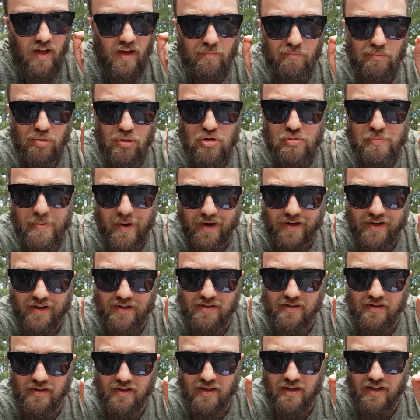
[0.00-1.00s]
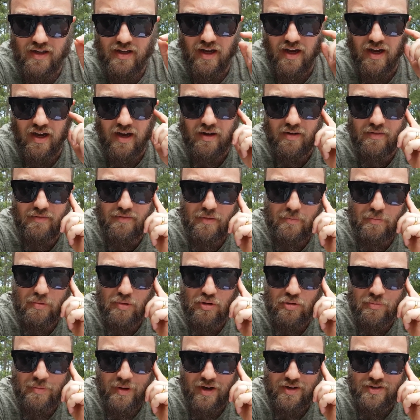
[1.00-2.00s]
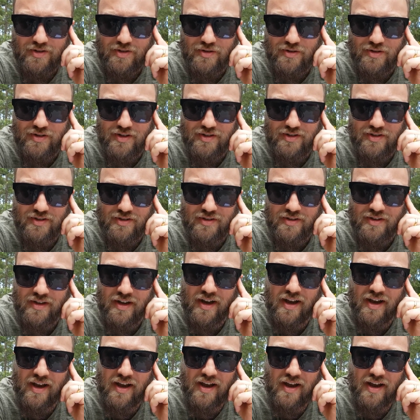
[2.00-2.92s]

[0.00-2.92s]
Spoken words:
brew bucket, the Brewmaster edition.